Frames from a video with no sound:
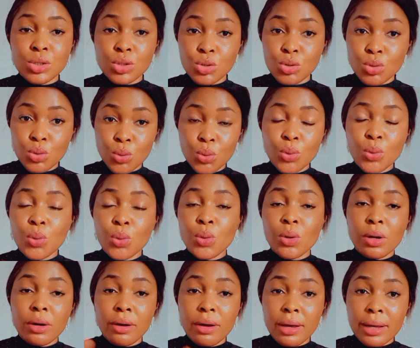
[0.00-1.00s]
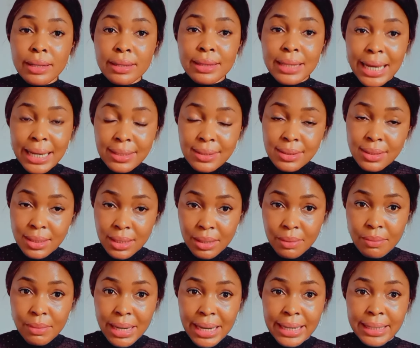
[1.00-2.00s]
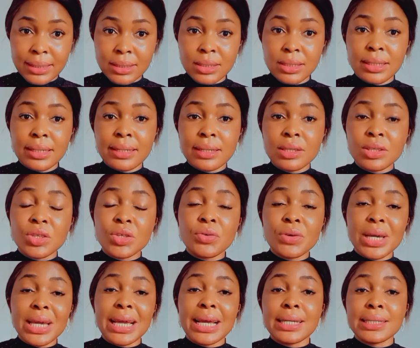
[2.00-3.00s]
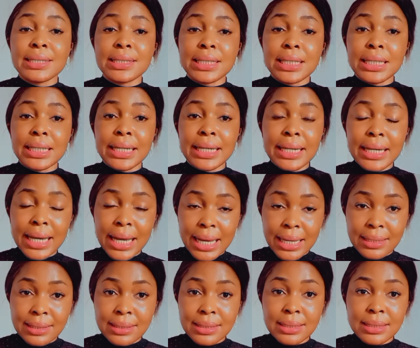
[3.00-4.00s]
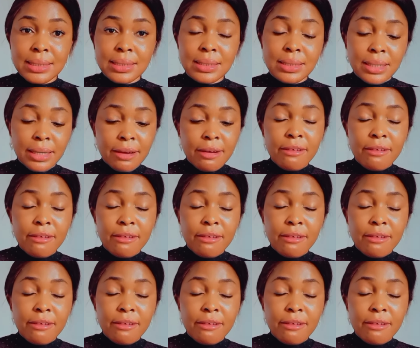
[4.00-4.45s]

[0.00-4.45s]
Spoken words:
2 niacinamide, 3 azelaic acid,